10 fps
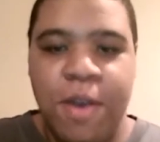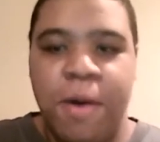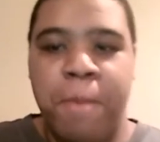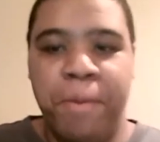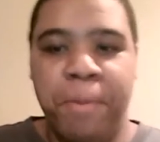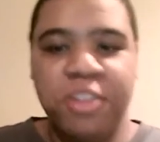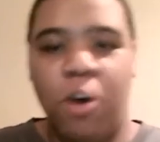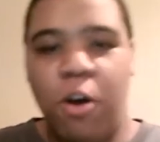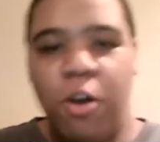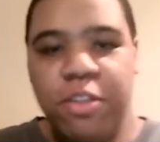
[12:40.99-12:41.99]
But
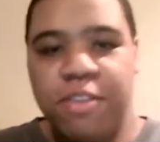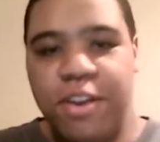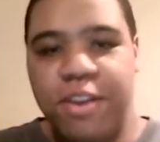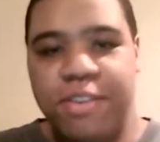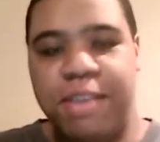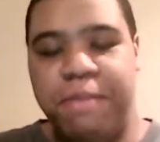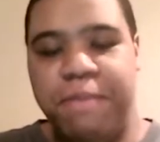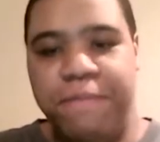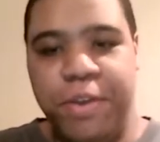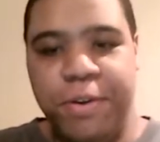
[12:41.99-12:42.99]
all these series can be
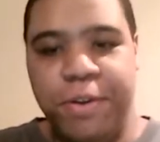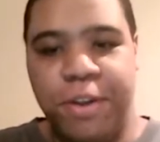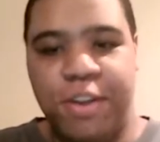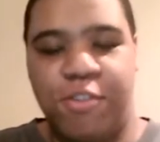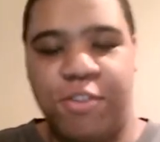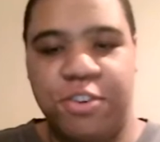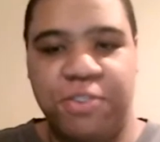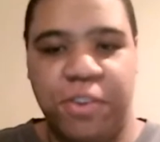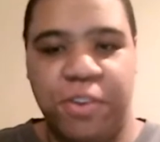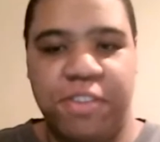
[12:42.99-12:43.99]
viewed on Crunchyroll